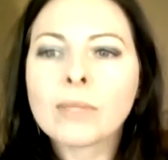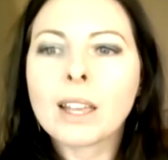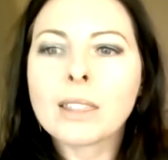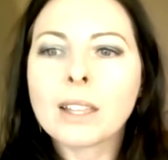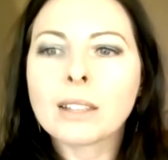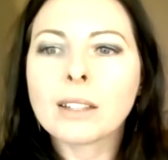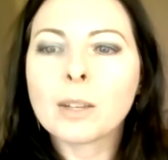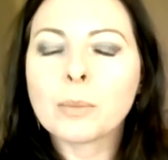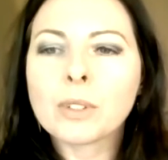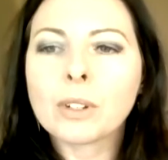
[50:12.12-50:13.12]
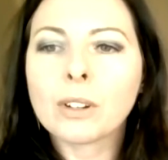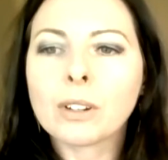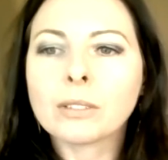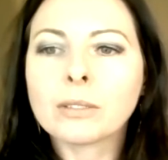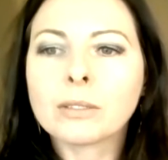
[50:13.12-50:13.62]
And then the lips
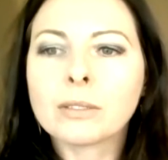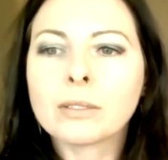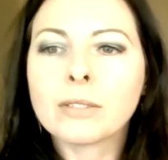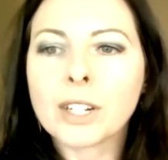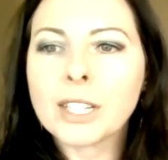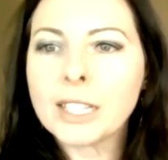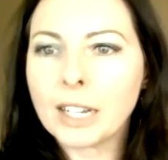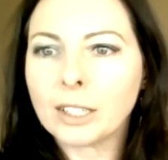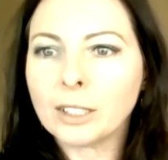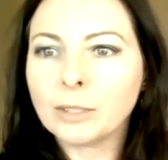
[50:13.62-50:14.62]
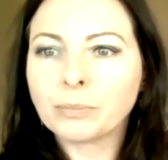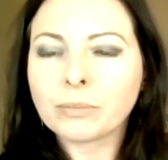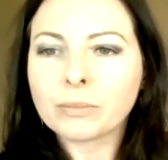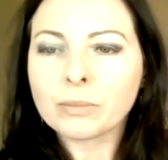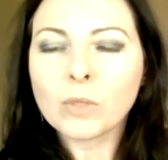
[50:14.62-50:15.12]
are very subtle,
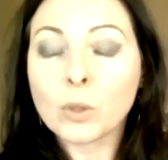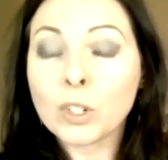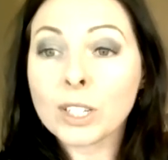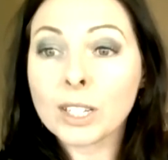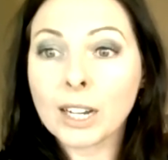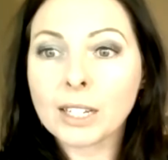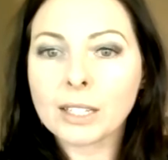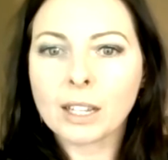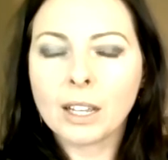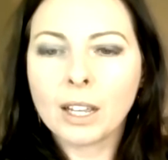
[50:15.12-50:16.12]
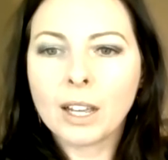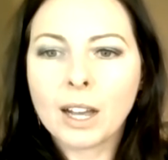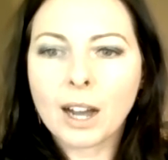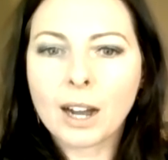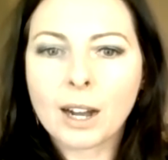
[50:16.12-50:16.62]
which is nice.
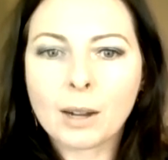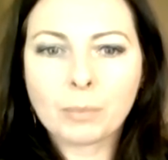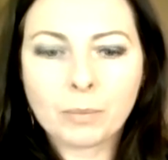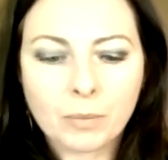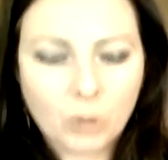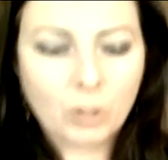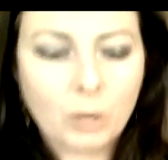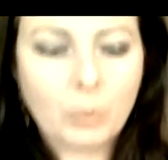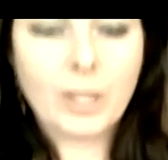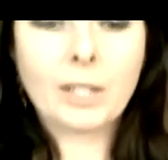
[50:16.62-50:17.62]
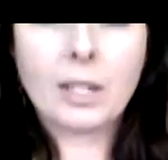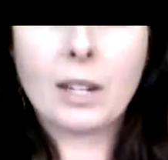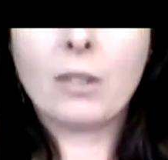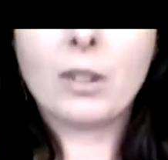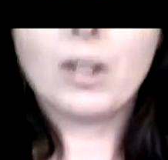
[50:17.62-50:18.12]
So I'll just put that
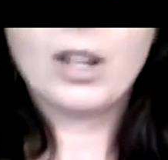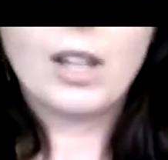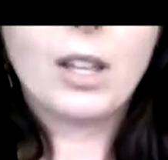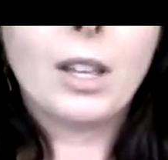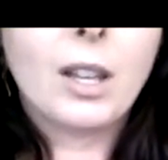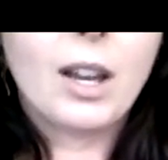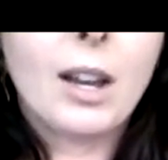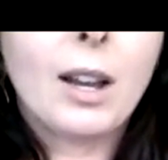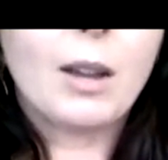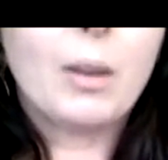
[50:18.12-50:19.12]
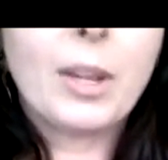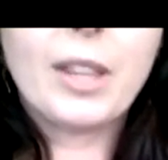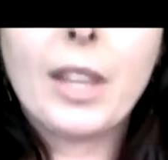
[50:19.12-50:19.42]
down. And